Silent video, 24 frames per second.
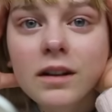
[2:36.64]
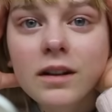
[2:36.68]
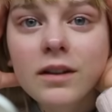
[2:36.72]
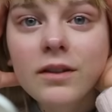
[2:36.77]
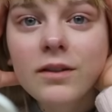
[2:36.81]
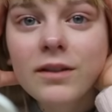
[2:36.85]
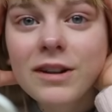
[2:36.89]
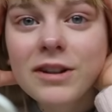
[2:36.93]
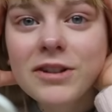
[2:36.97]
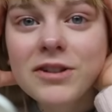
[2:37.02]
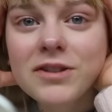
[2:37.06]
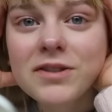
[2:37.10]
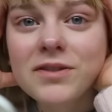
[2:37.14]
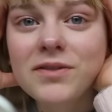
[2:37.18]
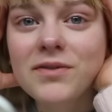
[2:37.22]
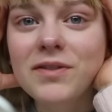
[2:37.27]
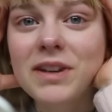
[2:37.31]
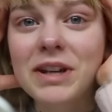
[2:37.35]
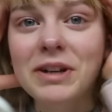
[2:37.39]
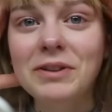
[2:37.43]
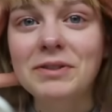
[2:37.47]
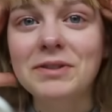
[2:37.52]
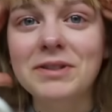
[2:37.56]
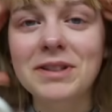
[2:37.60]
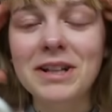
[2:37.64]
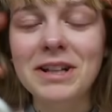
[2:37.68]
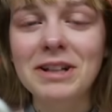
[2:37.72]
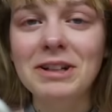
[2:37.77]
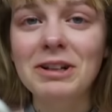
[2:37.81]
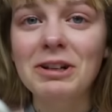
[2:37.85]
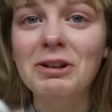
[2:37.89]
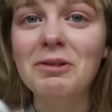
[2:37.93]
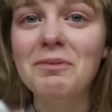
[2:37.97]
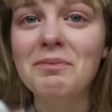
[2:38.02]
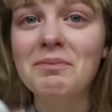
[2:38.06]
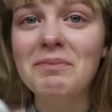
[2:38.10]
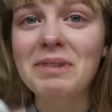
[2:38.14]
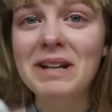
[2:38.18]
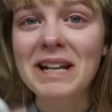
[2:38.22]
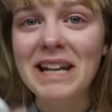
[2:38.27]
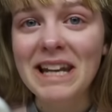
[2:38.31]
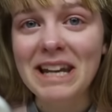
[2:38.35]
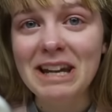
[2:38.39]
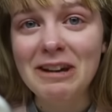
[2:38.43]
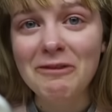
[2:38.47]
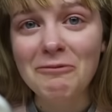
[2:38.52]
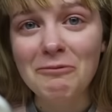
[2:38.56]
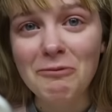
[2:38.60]
And it just feels like a
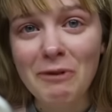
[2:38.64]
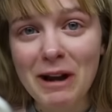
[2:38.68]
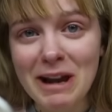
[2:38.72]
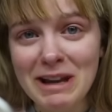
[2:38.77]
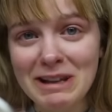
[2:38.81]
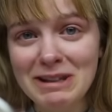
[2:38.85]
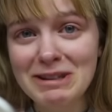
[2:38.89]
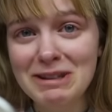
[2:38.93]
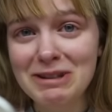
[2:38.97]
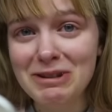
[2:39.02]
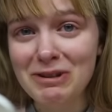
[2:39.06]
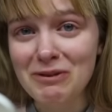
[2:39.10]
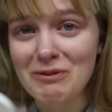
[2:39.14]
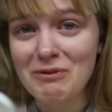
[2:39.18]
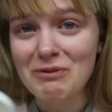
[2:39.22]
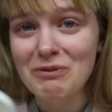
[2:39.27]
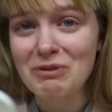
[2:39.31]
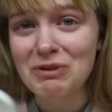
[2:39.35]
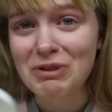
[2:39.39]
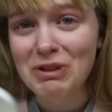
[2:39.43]
complete waste of